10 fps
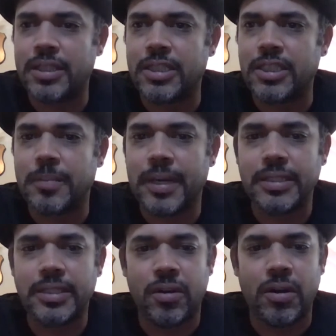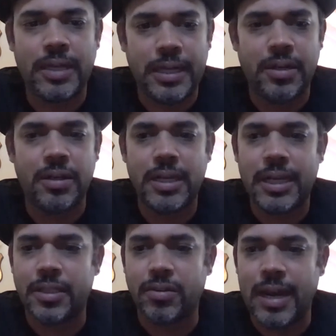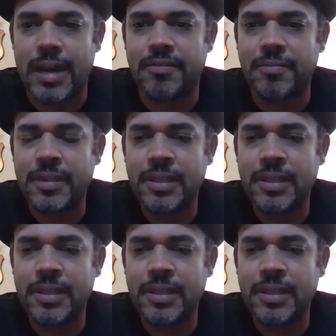space are Near and the graph.